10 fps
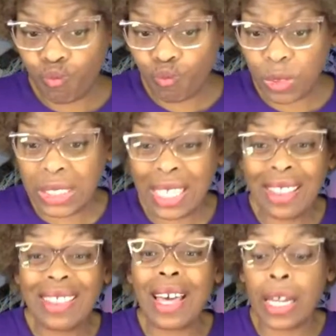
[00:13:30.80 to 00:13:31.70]

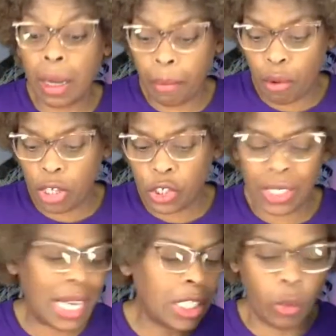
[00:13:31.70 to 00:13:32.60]
synthetic brushes.
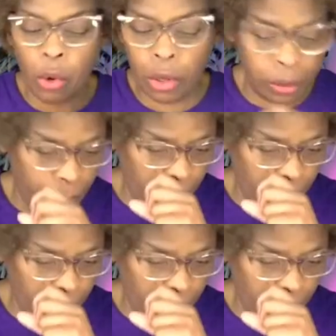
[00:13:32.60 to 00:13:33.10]
That's the word.